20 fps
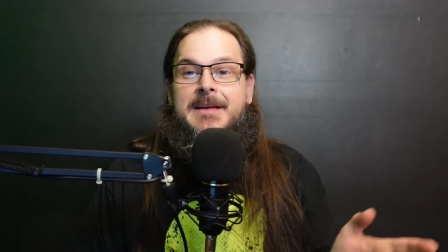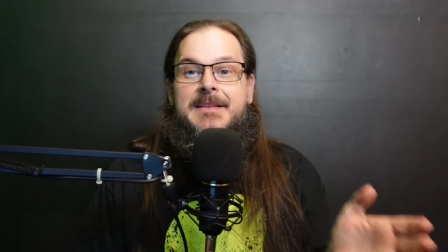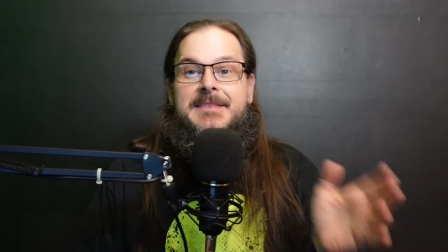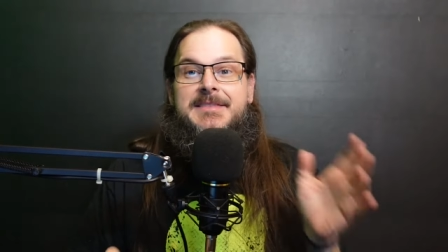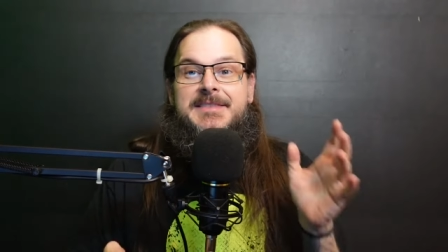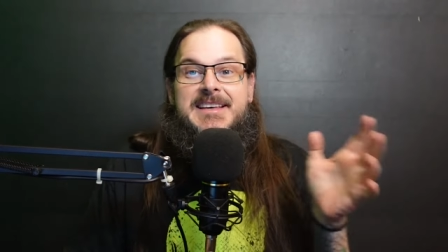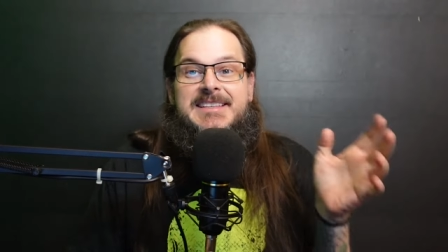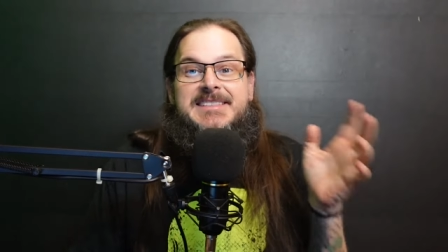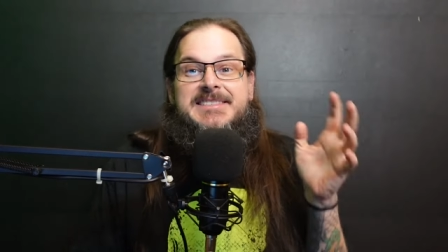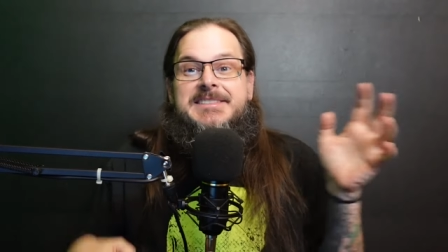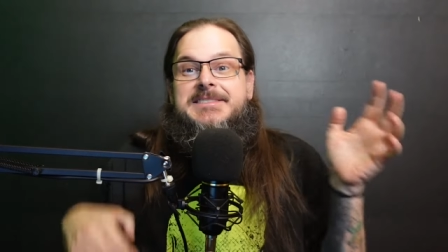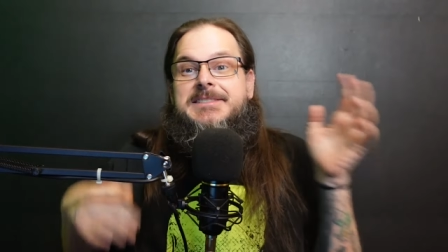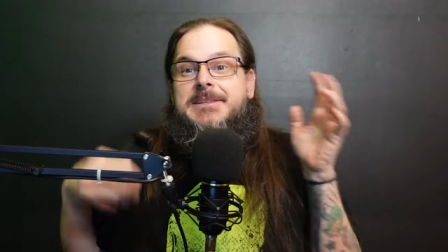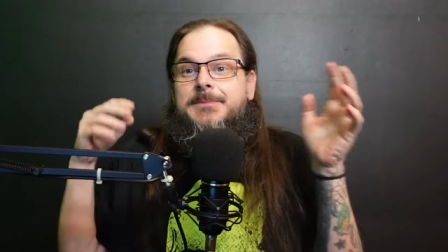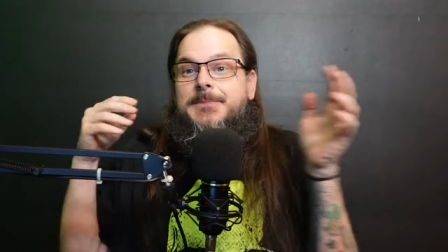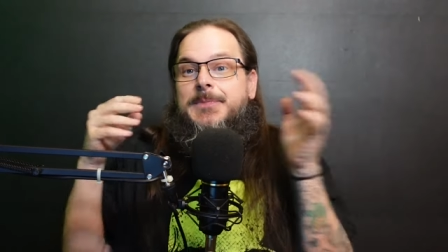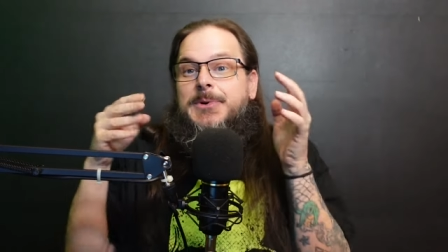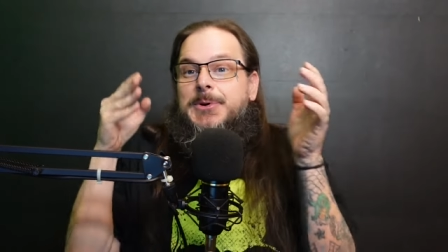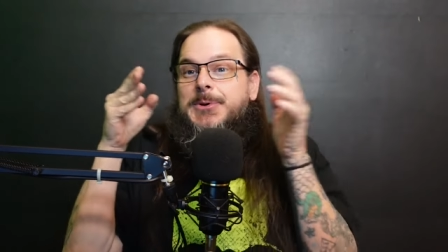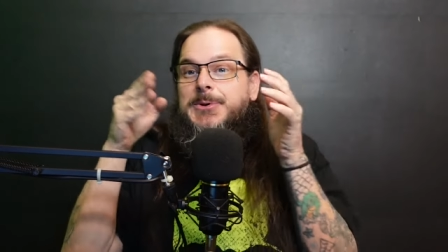This is a
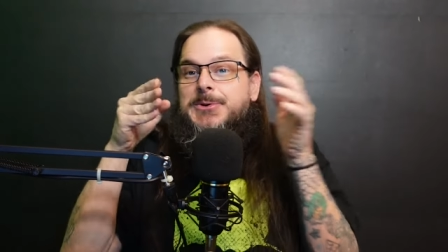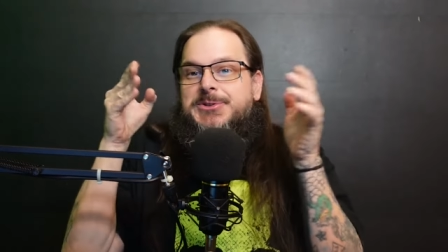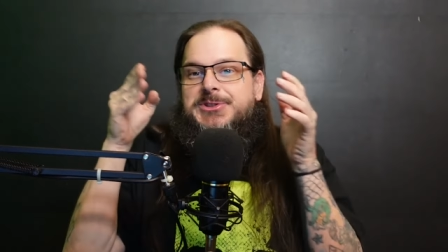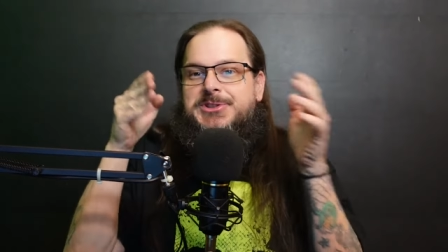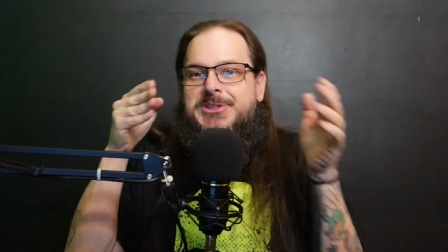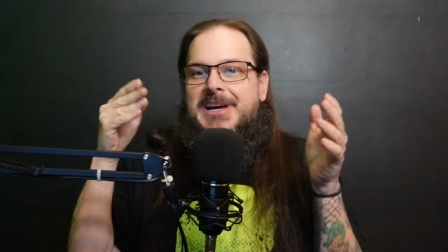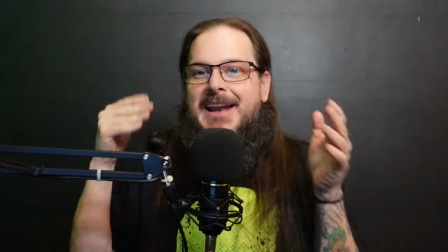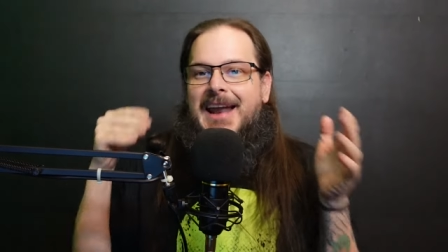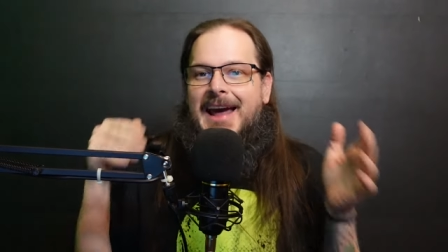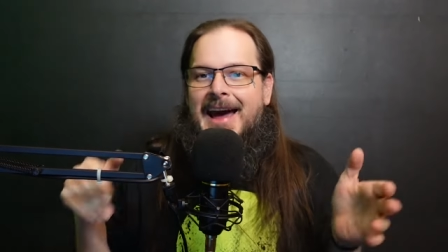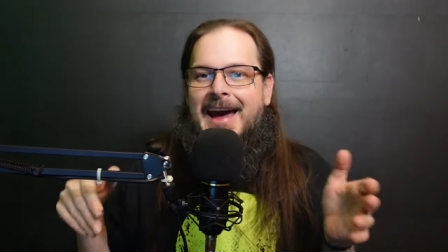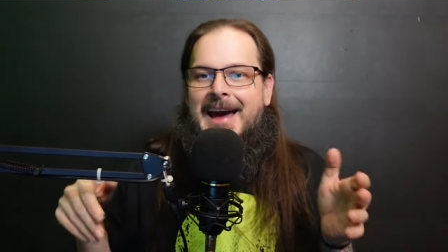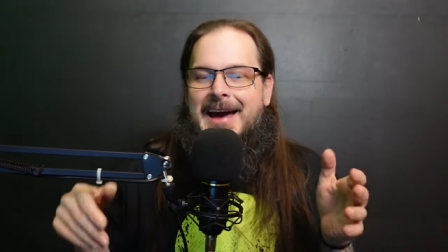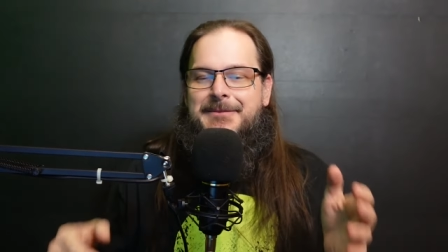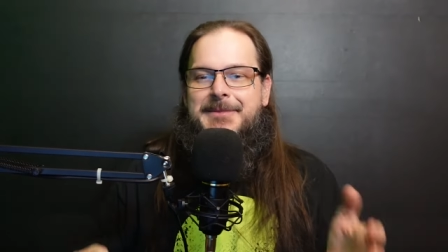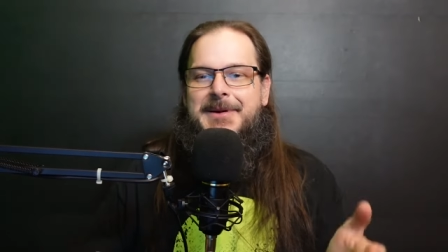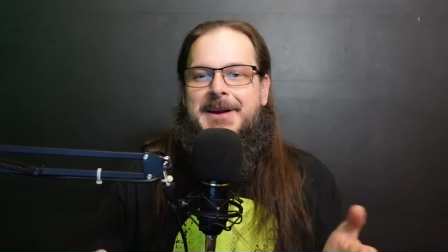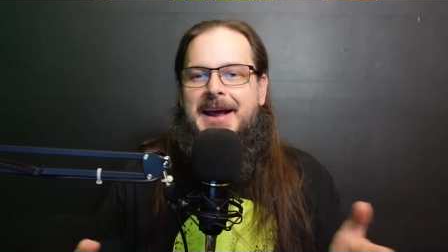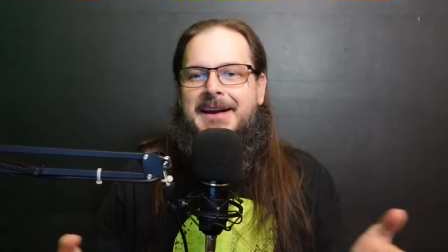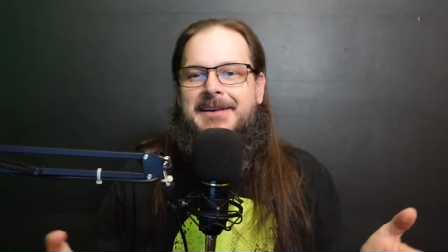bullshit app.
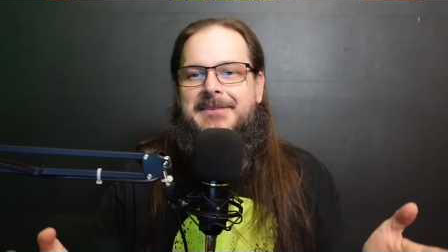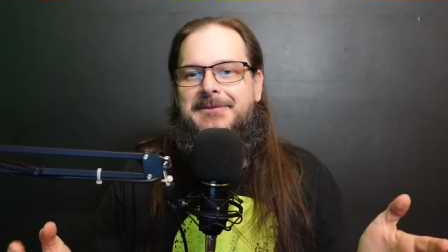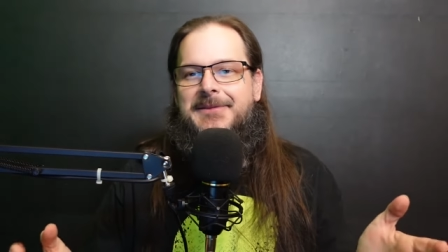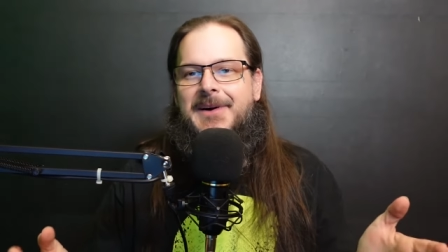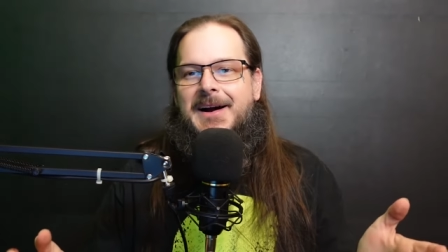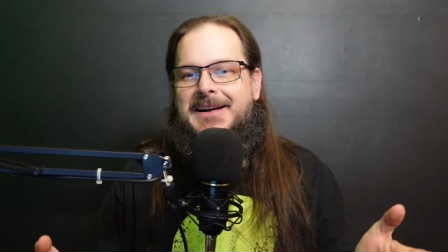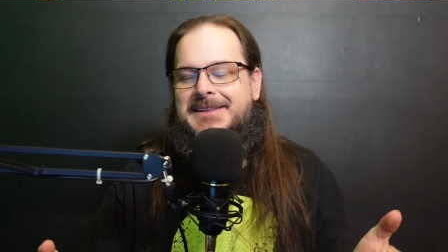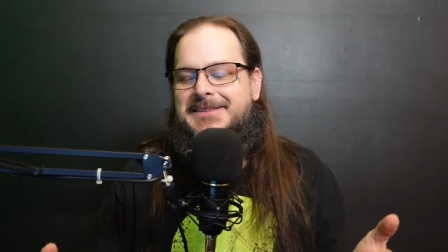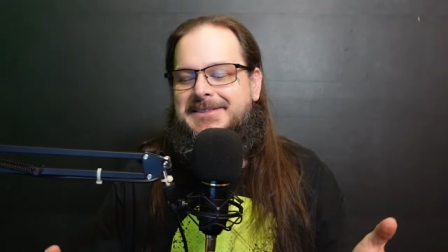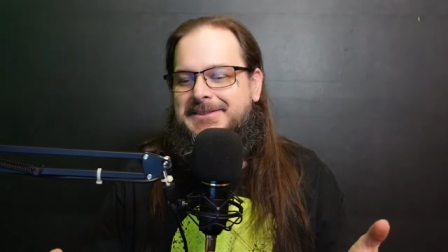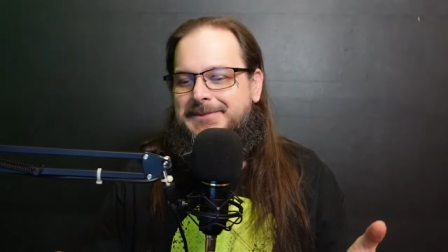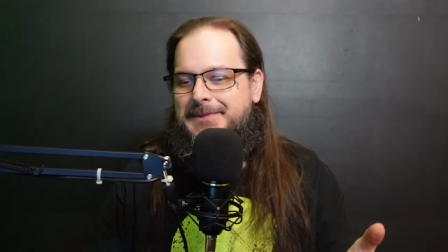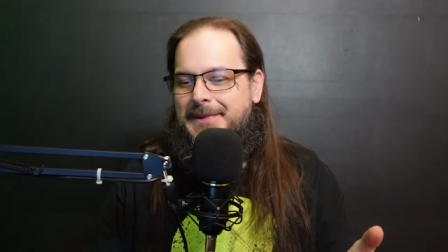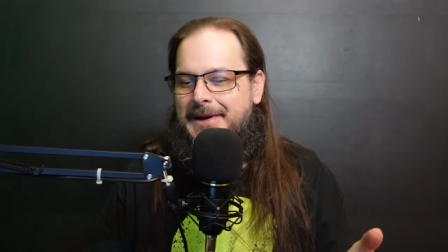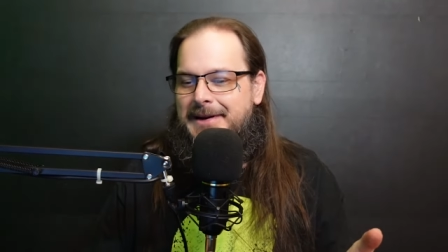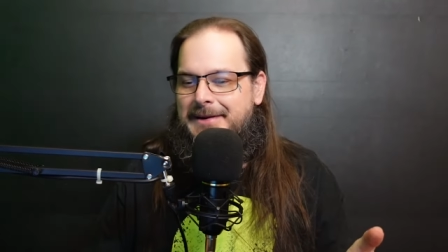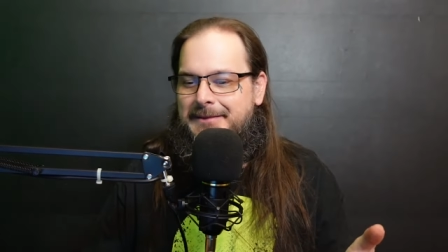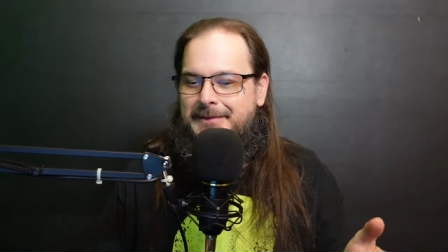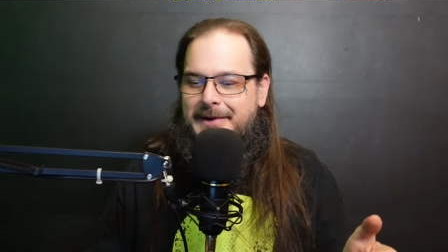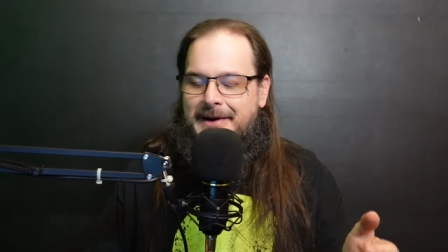It ain't a fucking
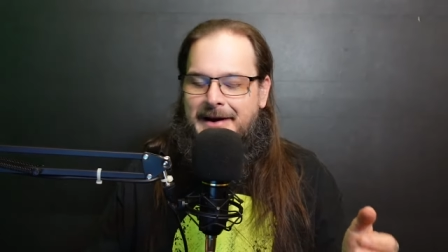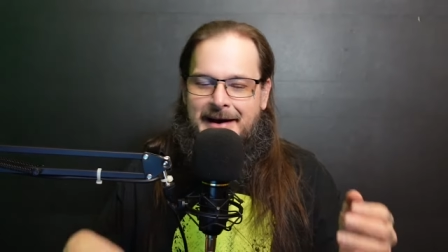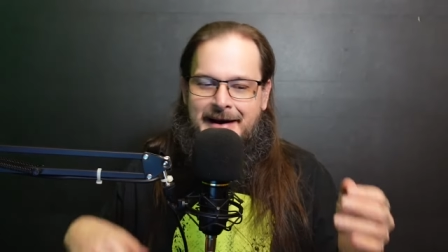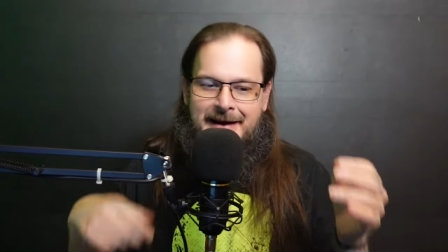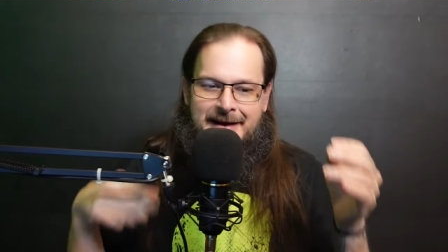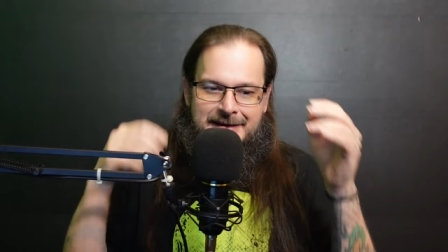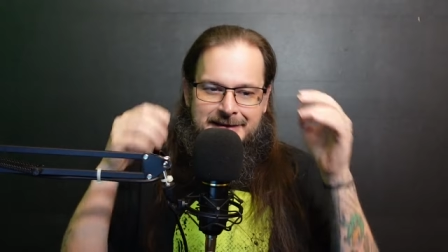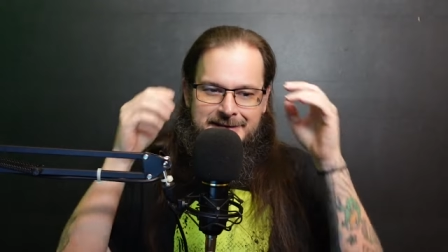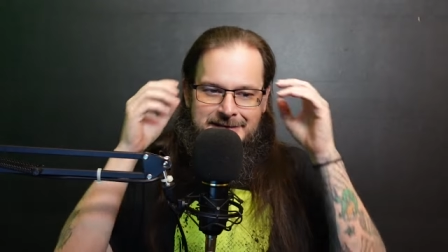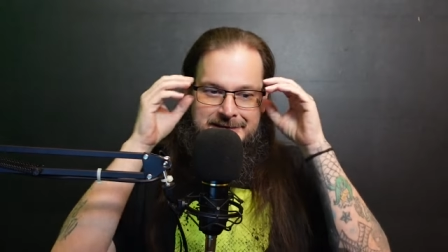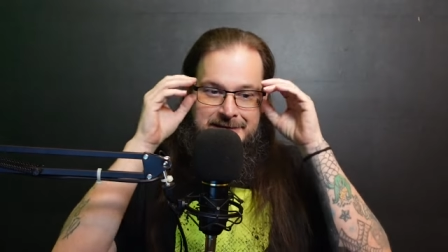spirit box.